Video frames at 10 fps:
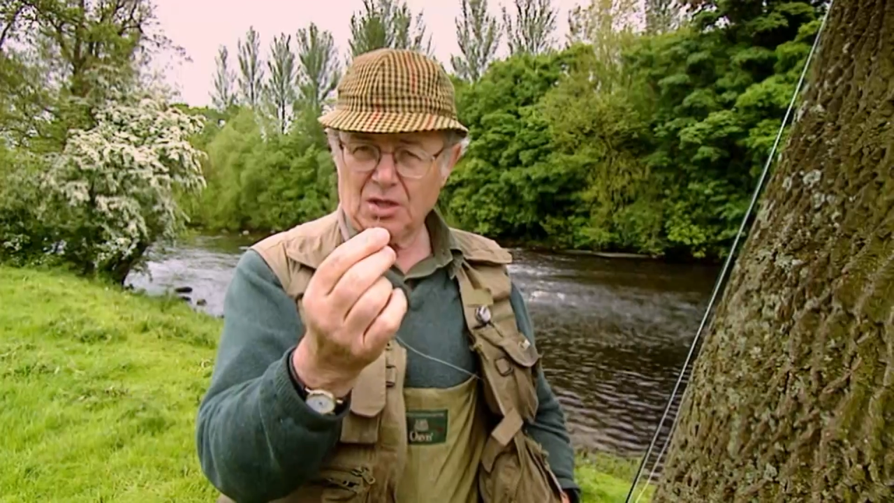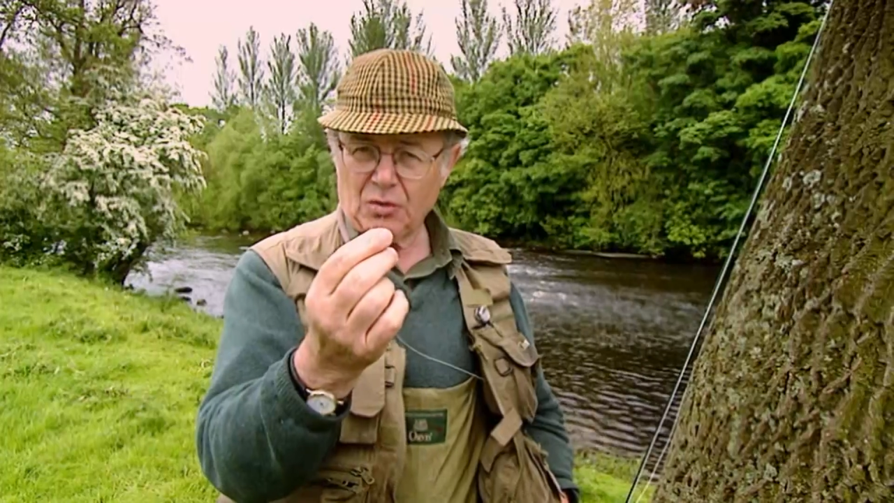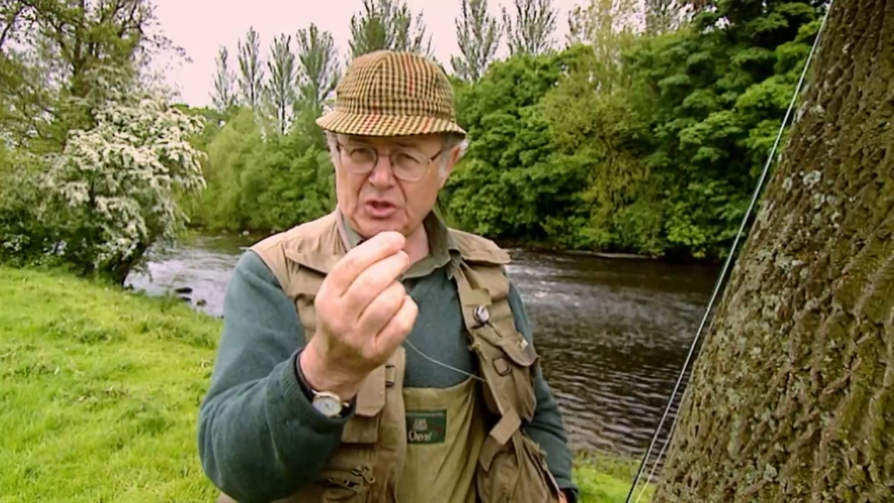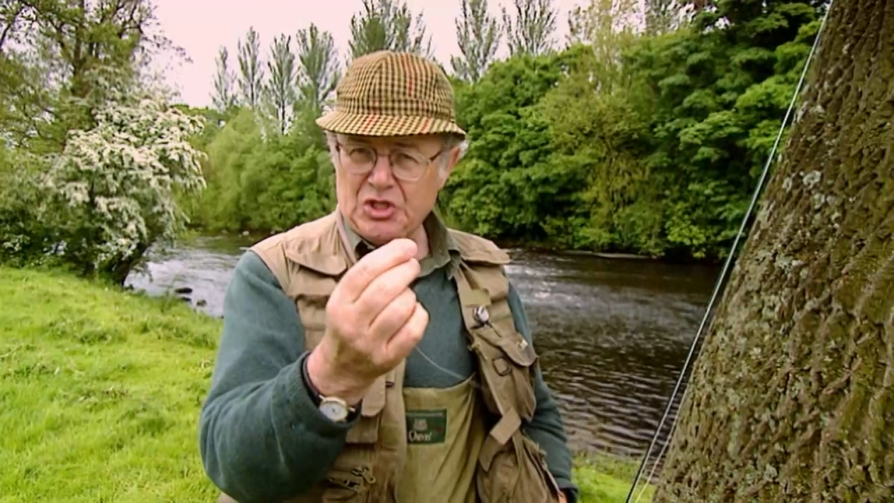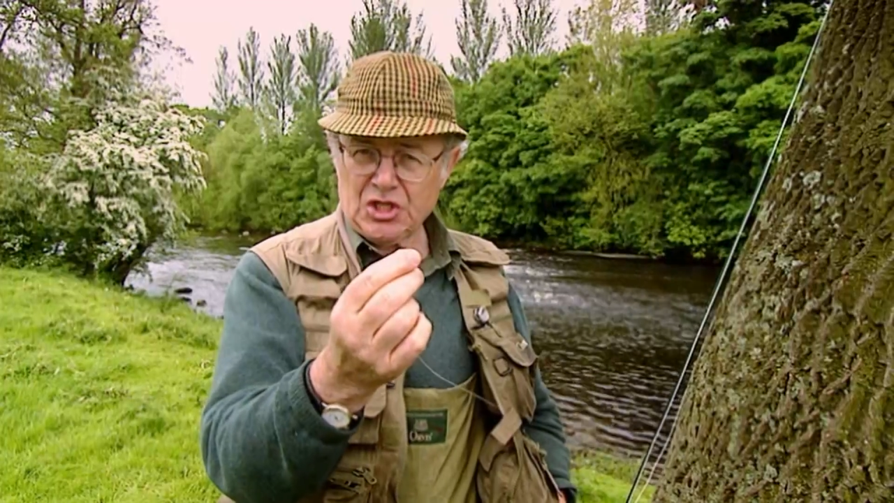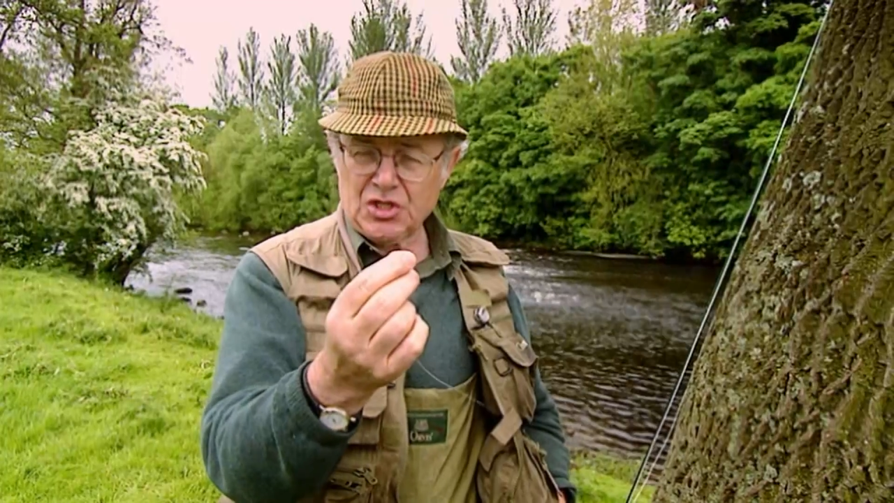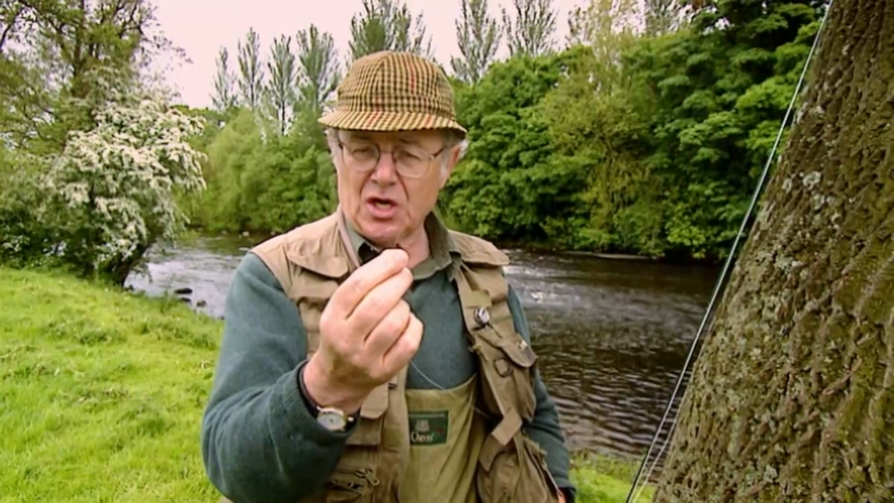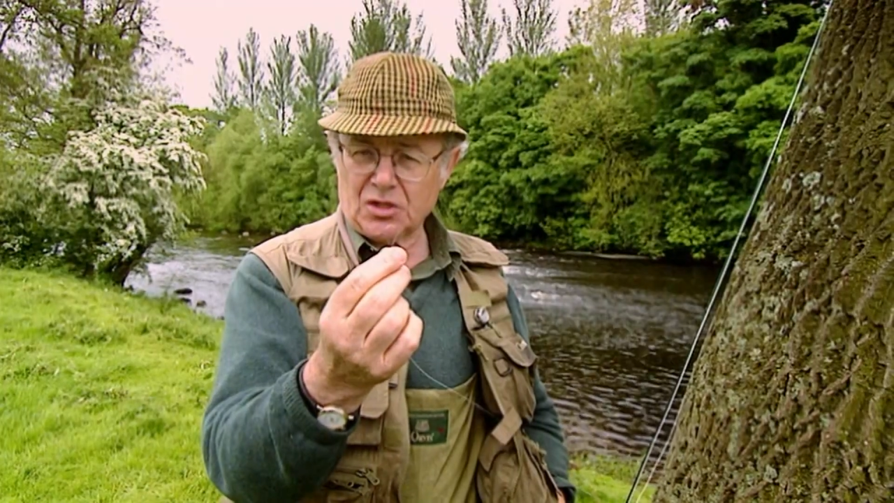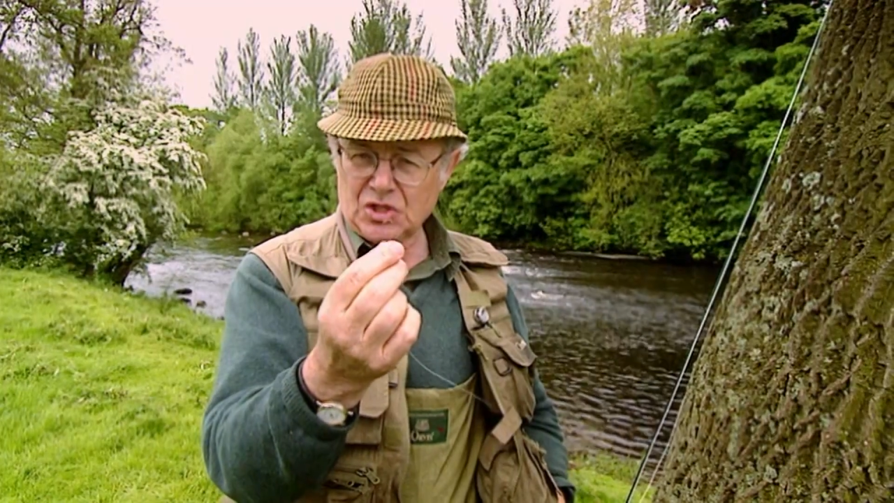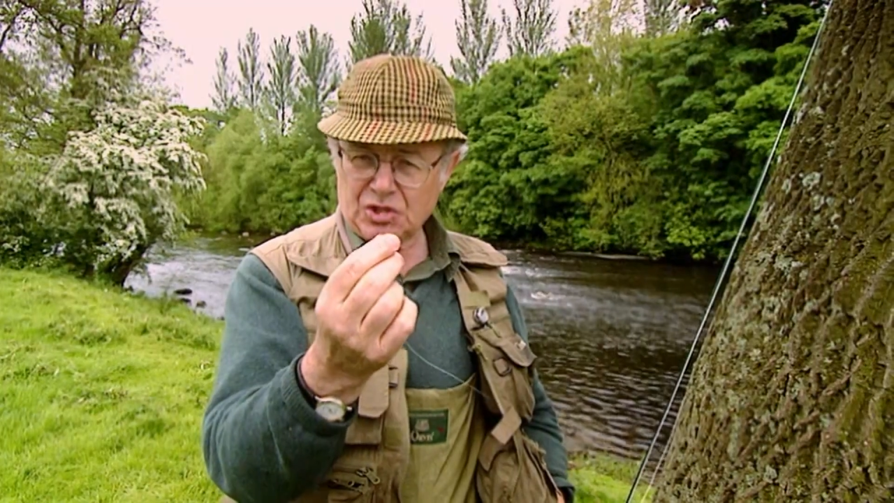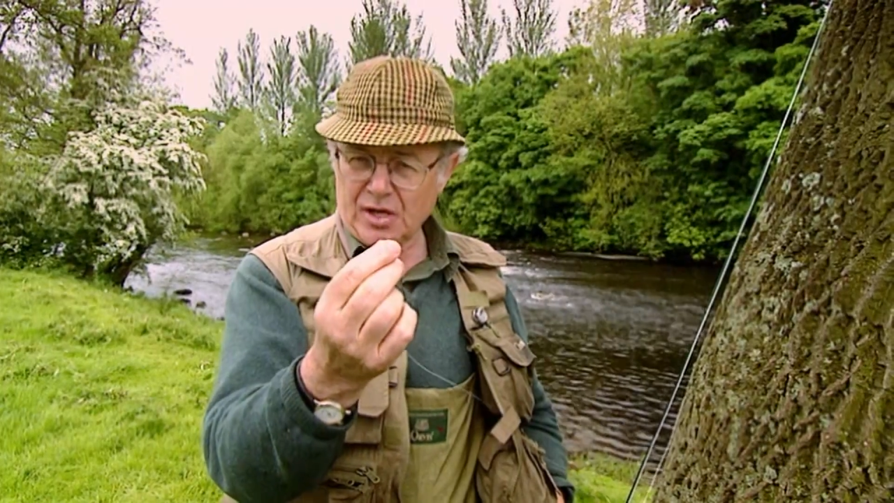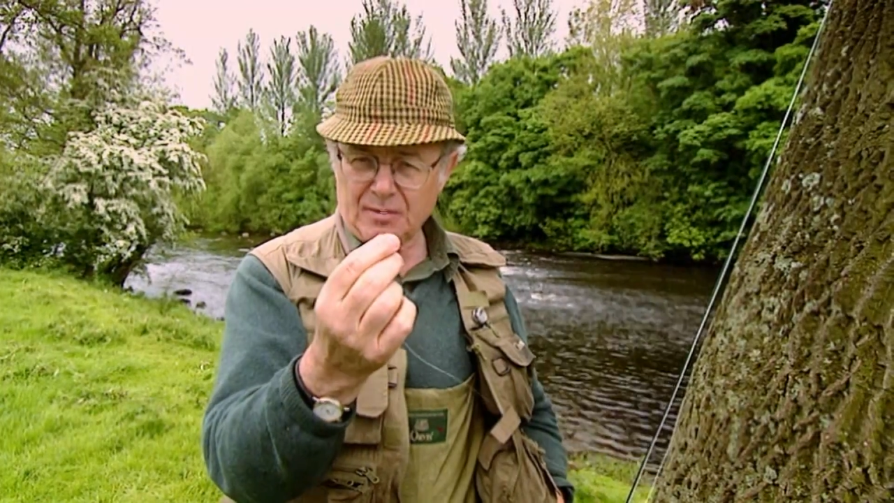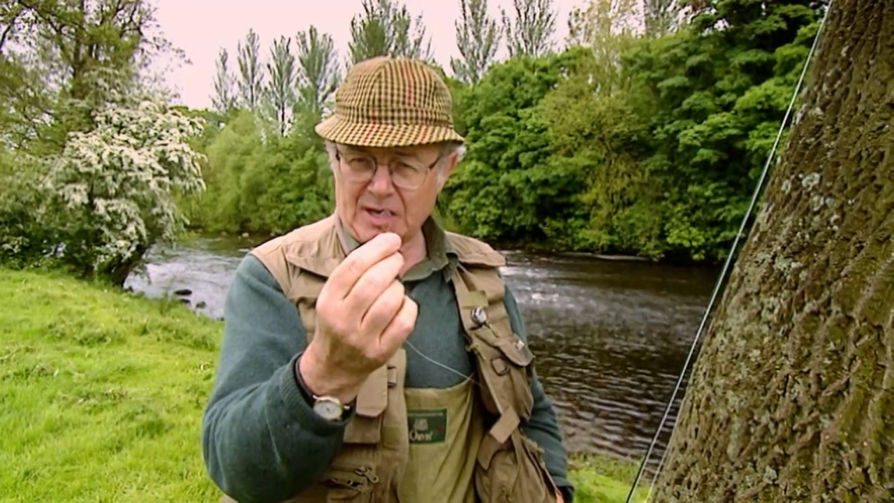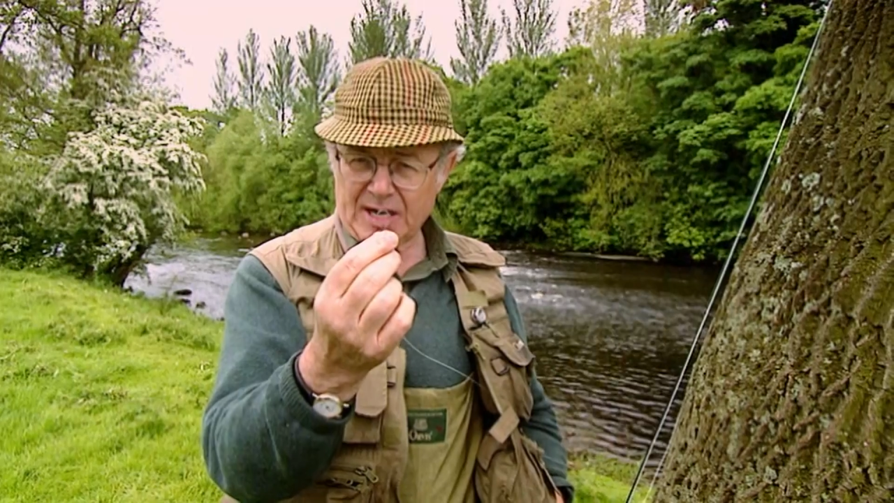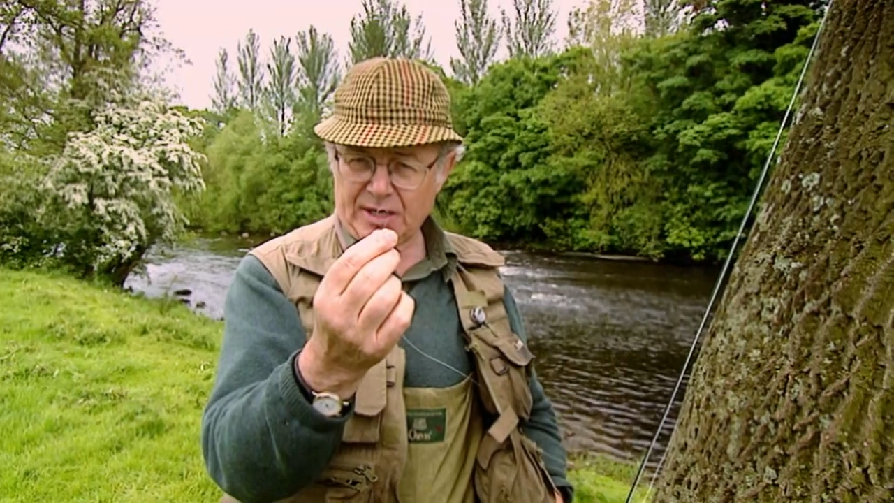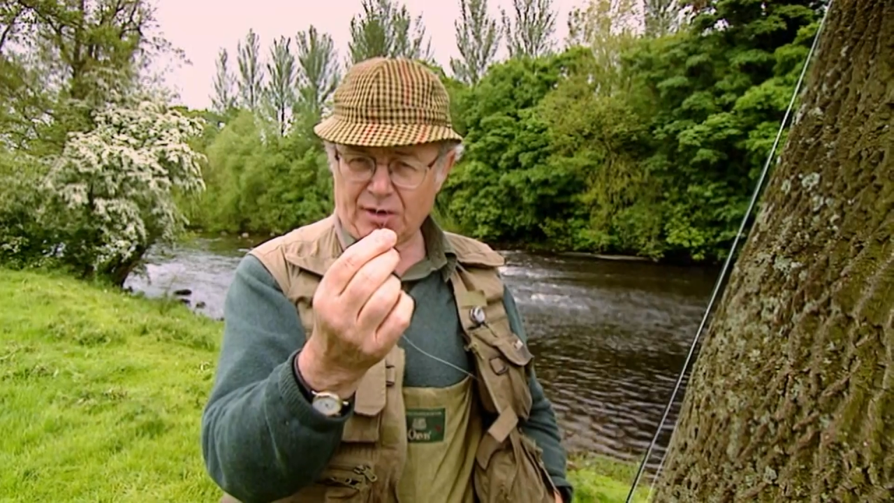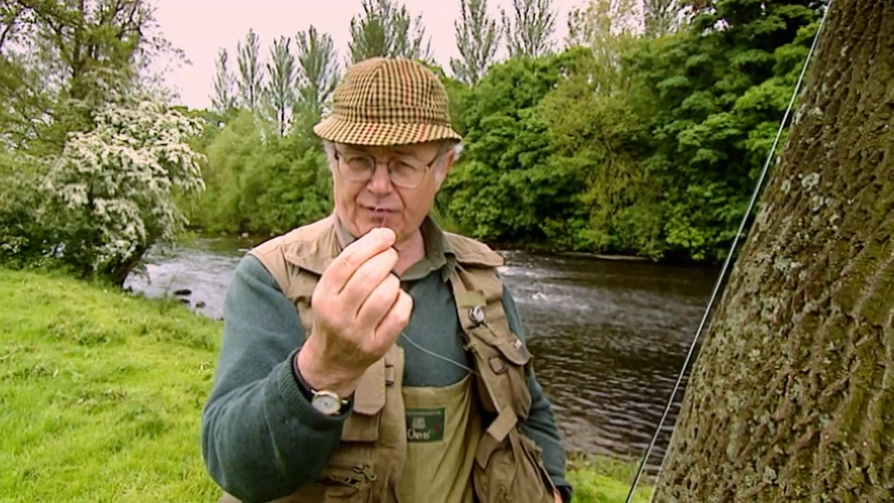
which is not streamlined enough